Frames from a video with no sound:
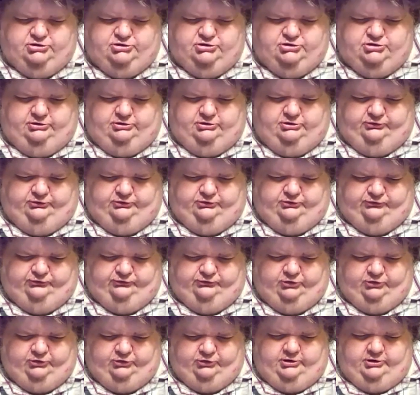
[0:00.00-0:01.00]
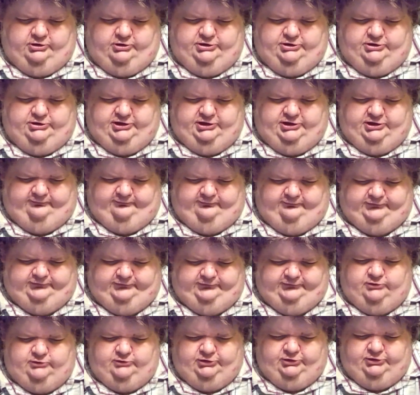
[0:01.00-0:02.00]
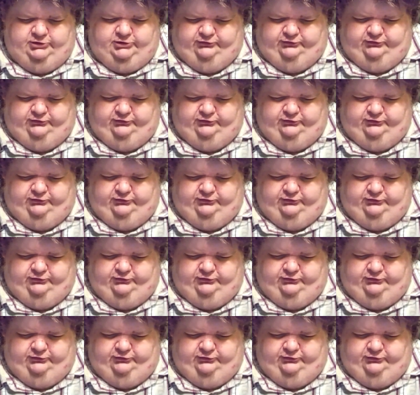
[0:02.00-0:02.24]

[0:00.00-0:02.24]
Zarya left St. Petersburg,